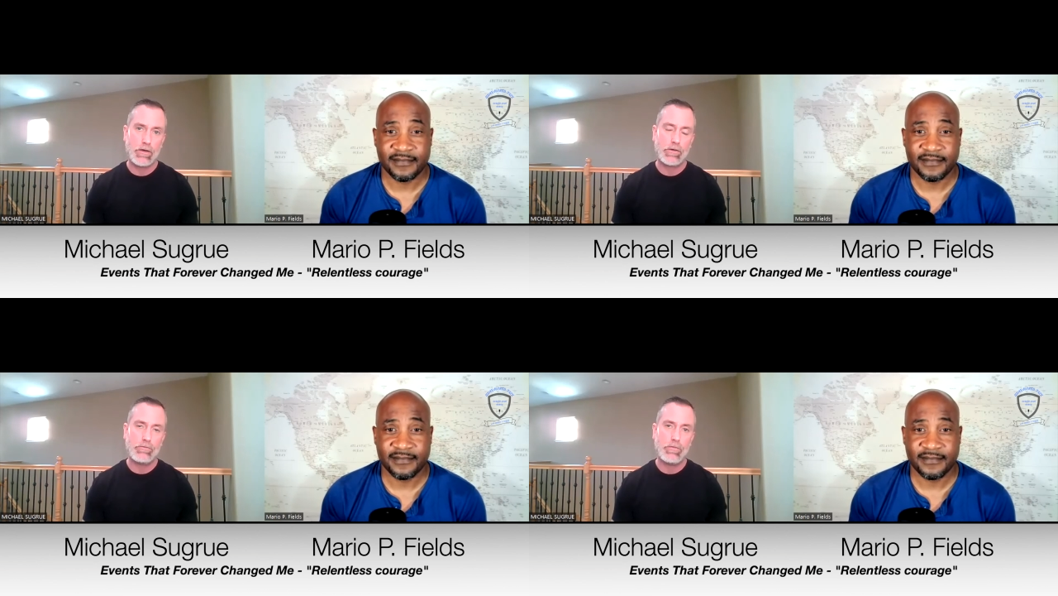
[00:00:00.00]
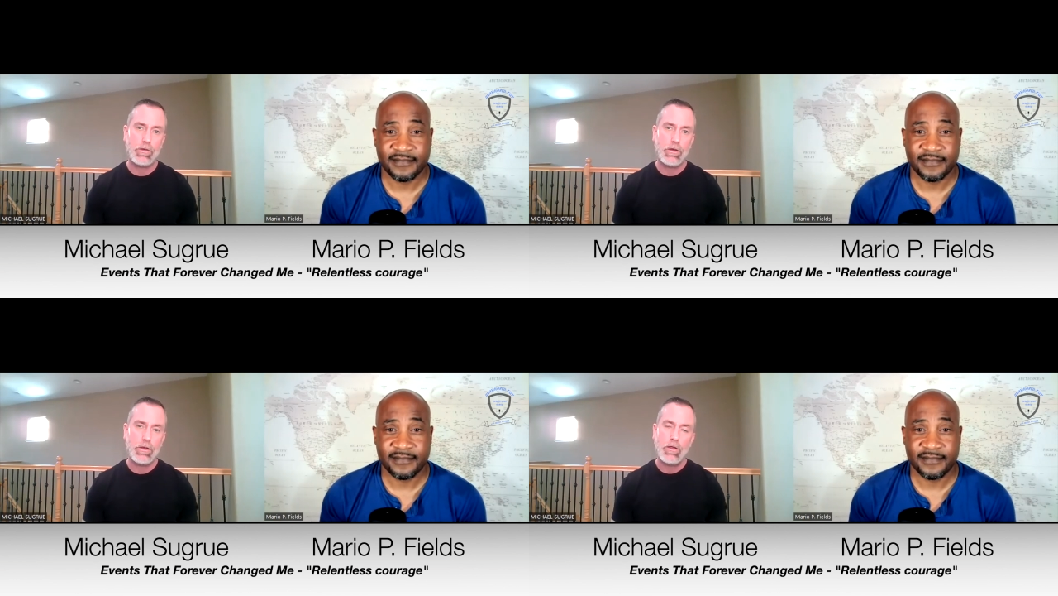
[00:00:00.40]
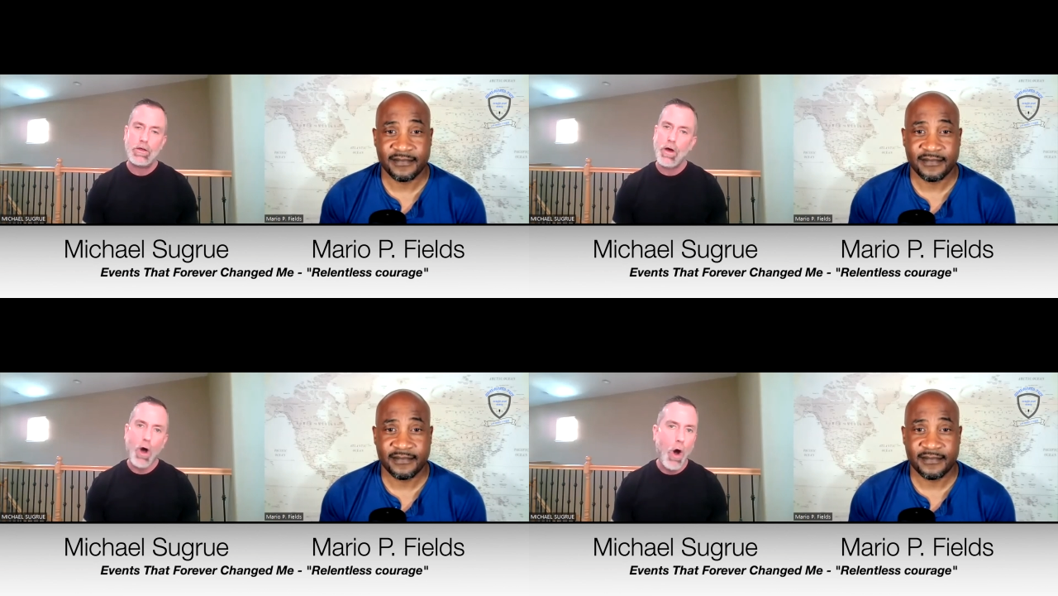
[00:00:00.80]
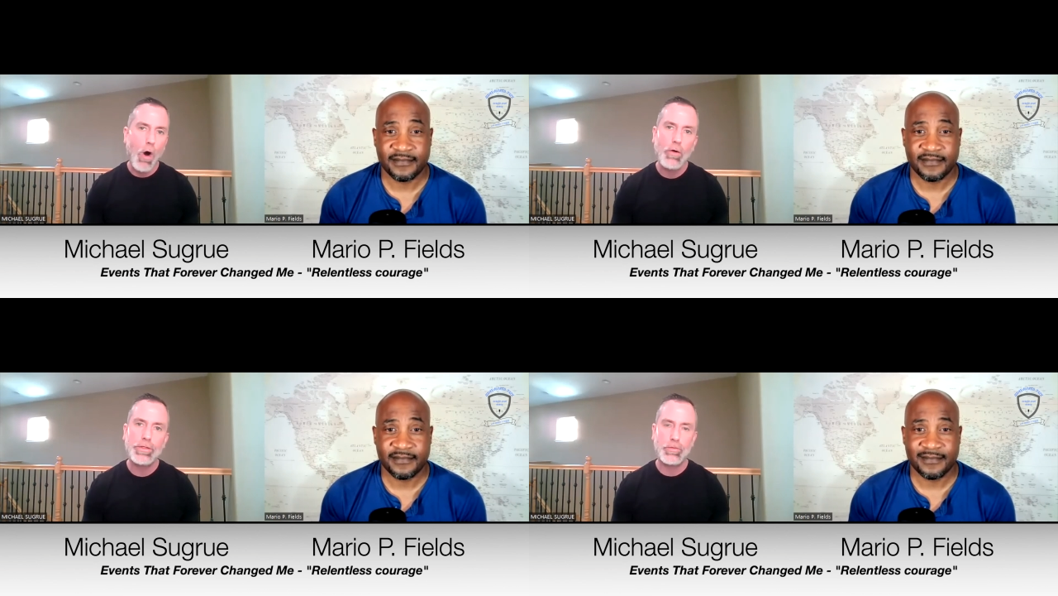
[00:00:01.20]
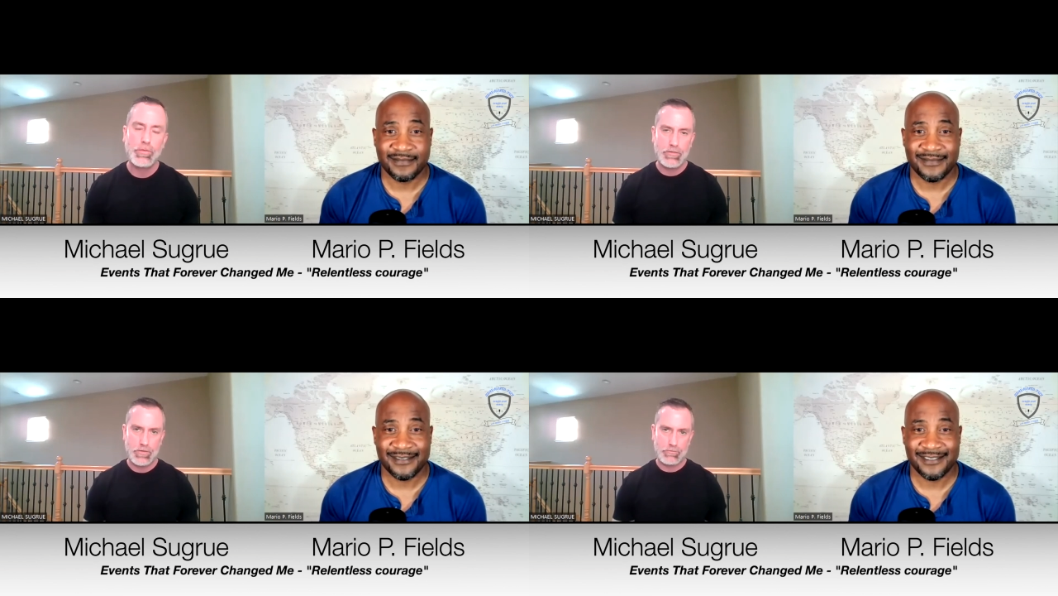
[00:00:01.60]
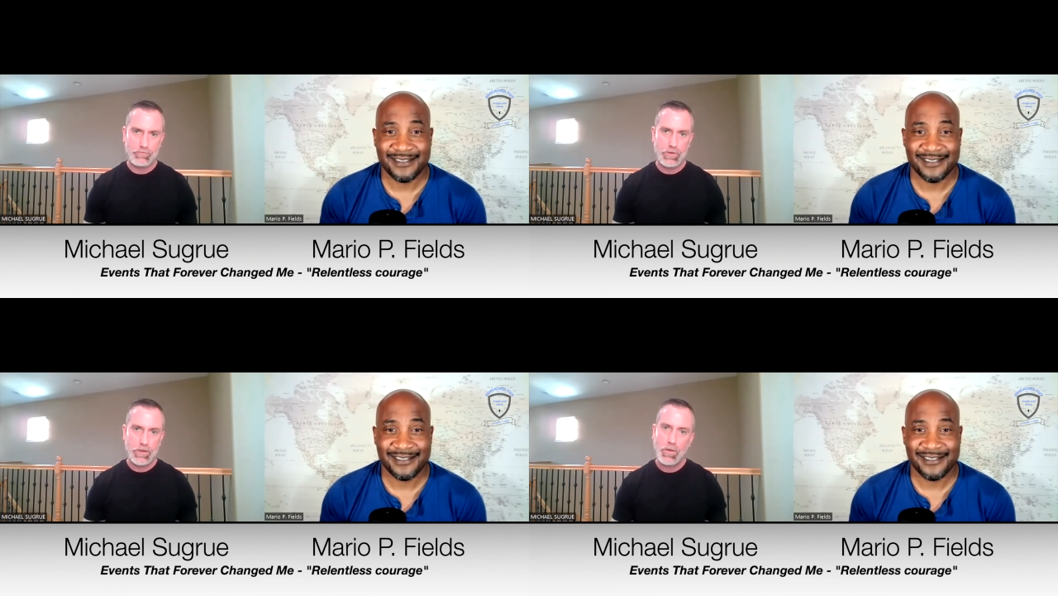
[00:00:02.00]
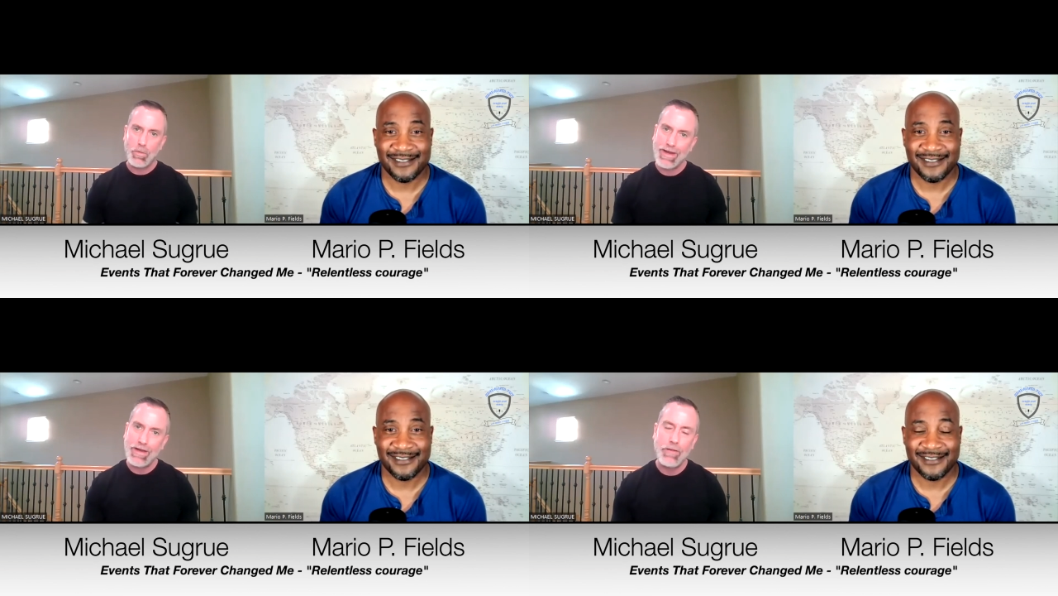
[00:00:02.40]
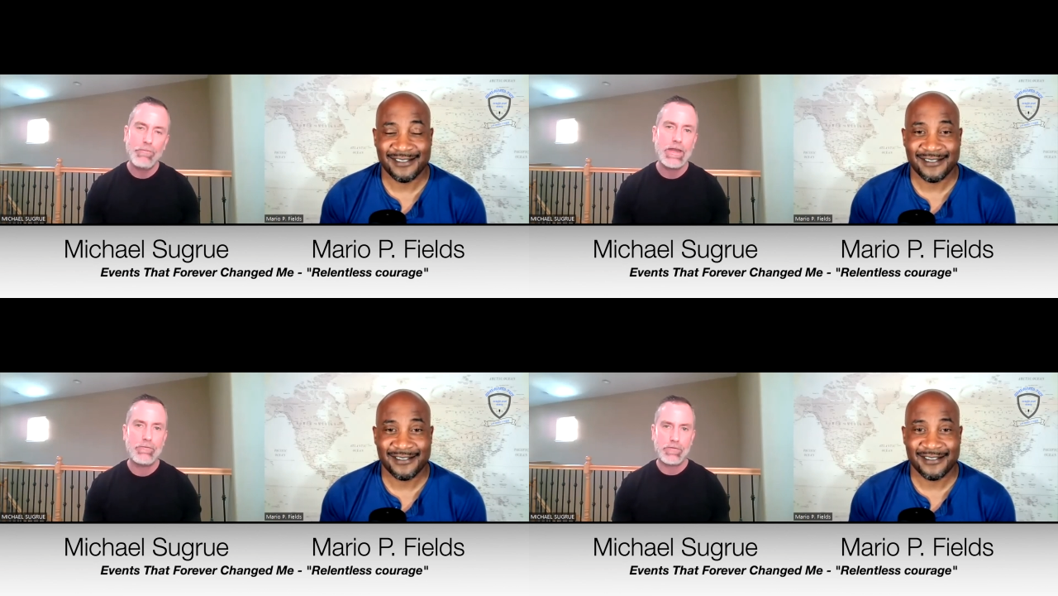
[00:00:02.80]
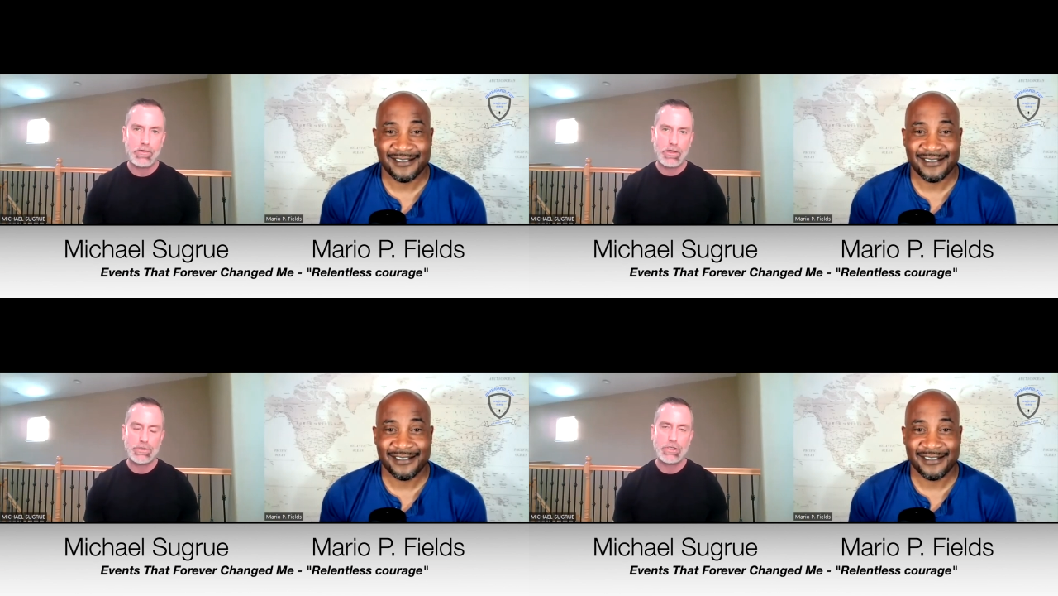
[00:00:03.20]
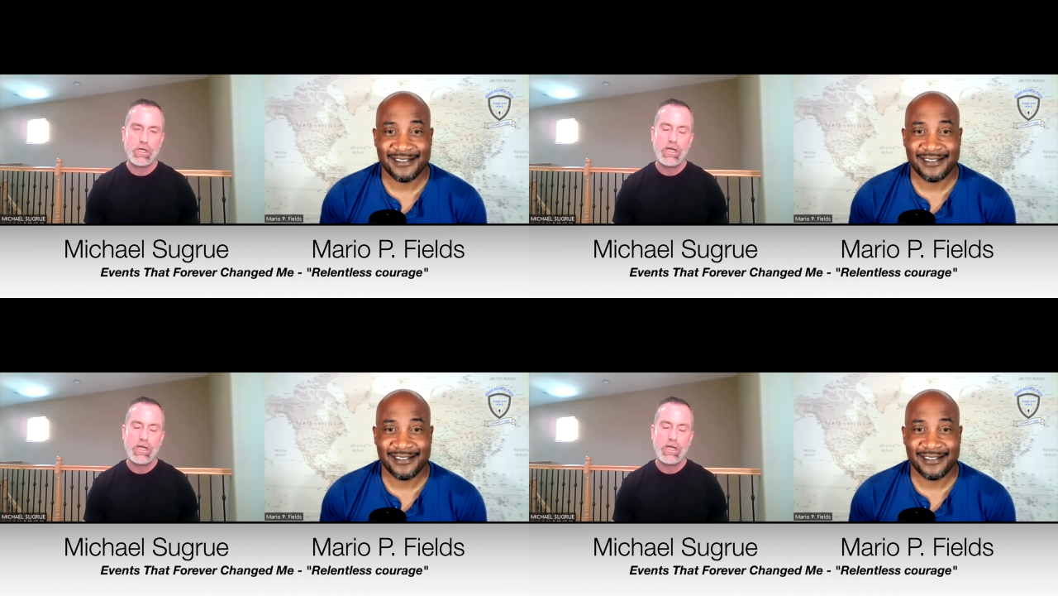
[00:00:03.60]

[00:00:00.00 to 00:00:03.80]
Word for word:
Speaker 1: it. All three of them, we ended up meeting for lunch.